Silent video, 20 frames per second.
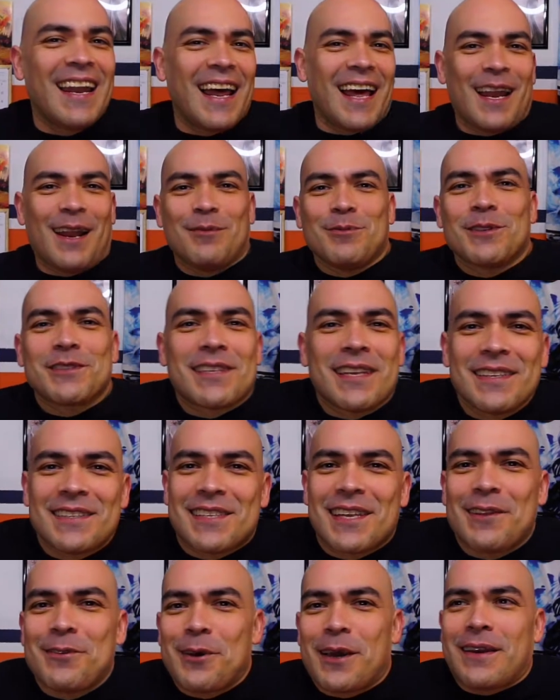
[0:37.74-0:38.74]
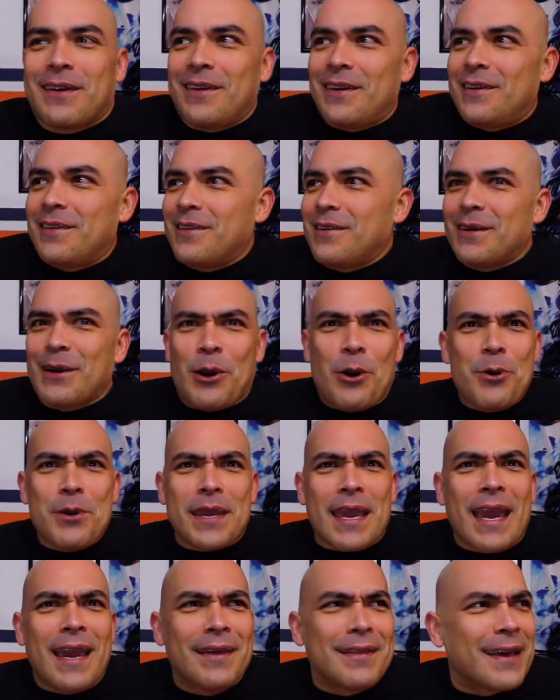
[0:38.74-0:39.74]
and I'm just sitting there like, uh,
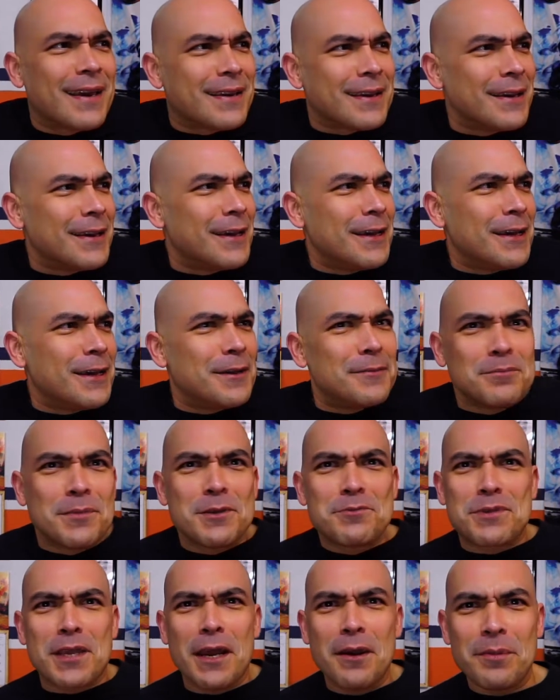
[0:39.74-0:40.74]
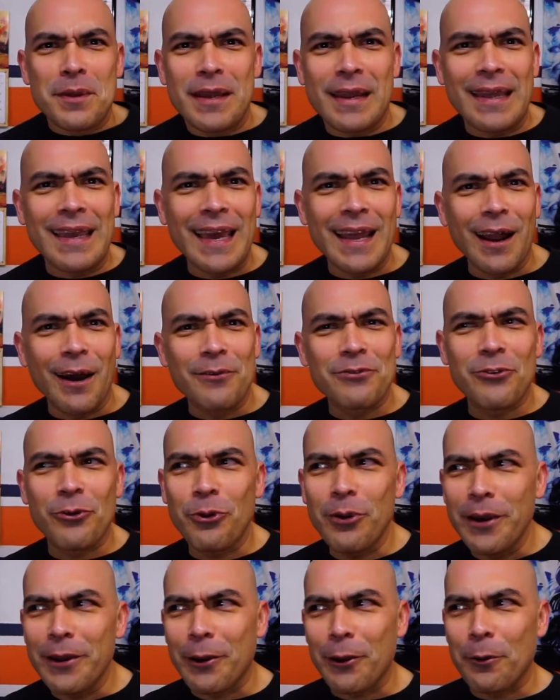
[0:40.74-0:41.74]
okay, like, you tell me to get off
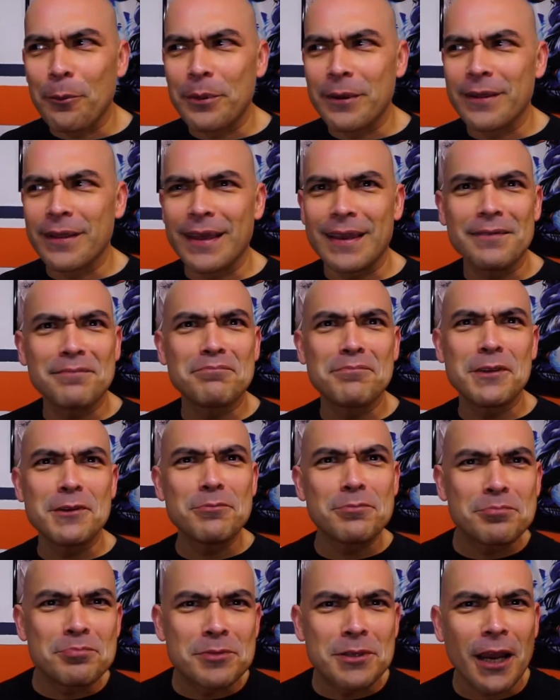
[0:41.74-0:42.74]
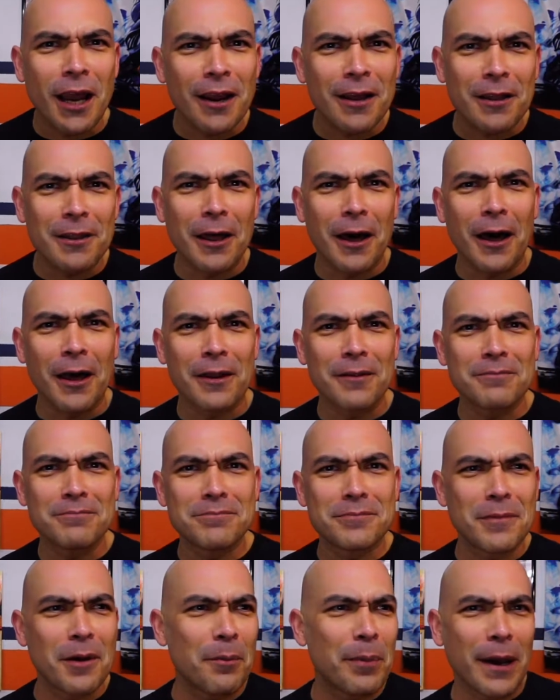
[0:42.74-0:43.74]
Twitter, but like, you talk a lot
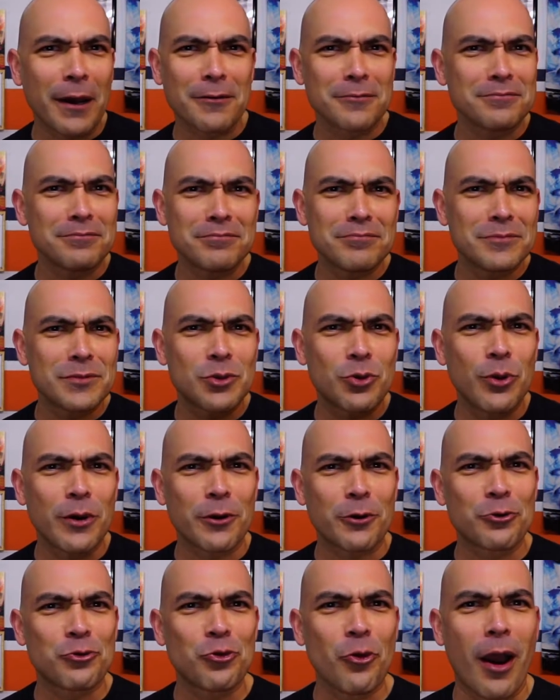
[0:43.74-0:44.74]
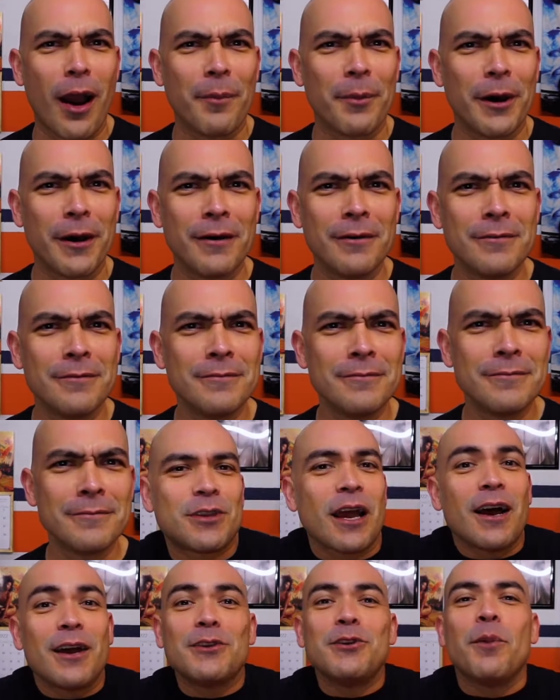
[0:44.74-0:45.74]
about Twitter drama
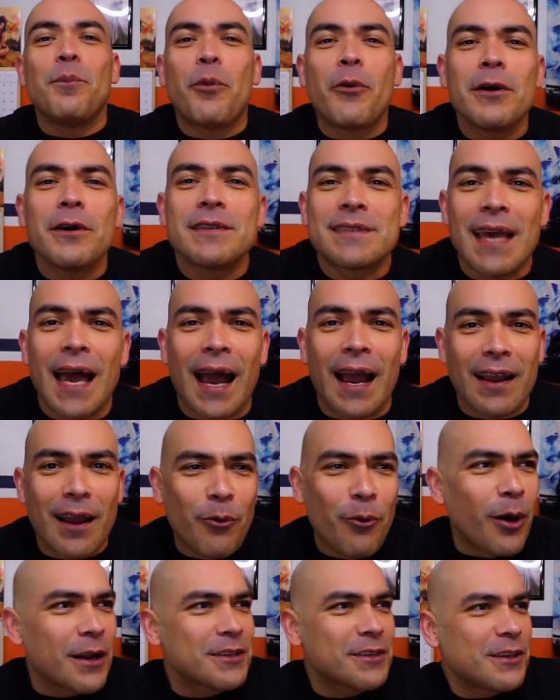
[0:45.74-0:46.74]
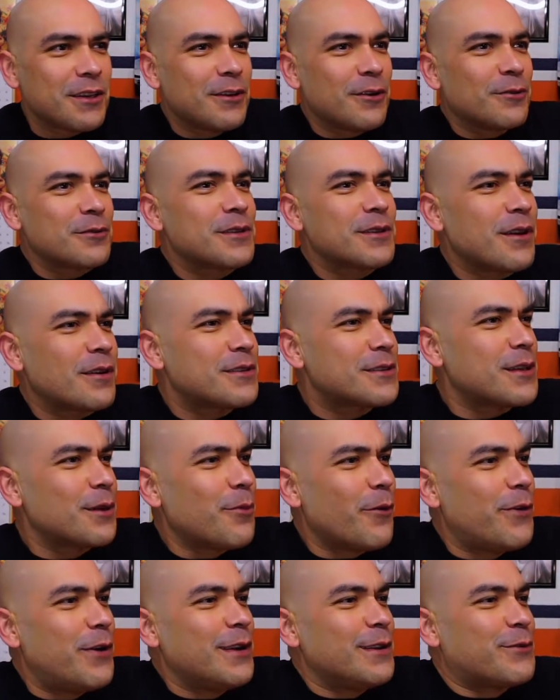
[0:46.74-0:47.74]
uh, your boy Zach. I watch, you know, some
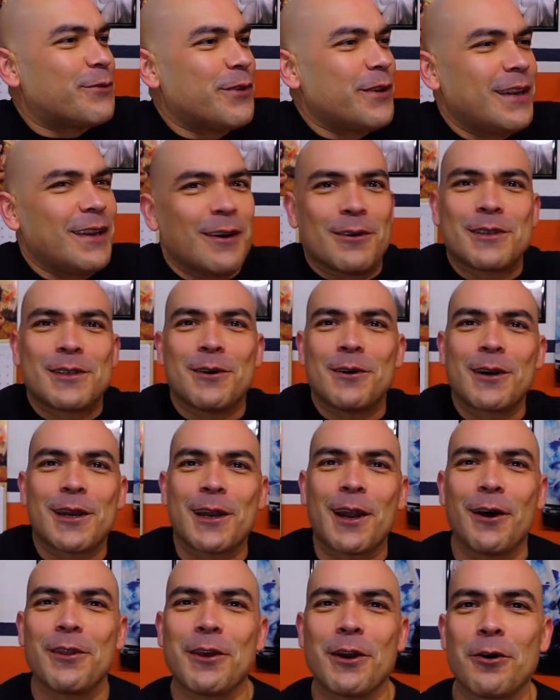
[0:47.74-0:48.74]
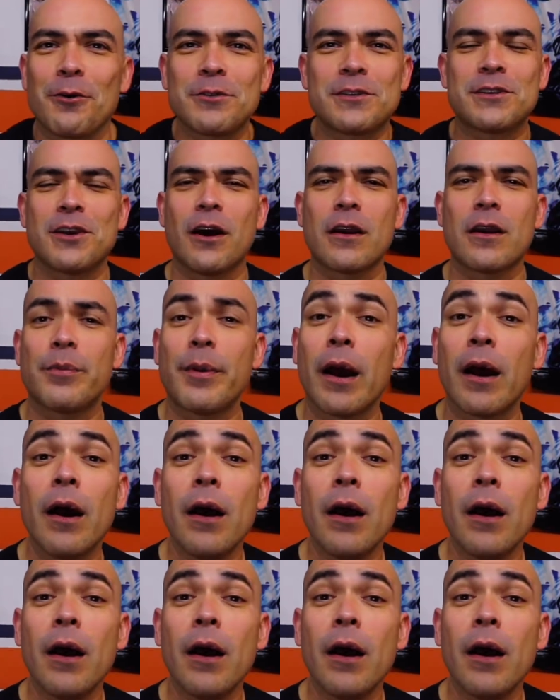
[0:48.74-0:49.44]
of his videos. He'll get on there and talk about,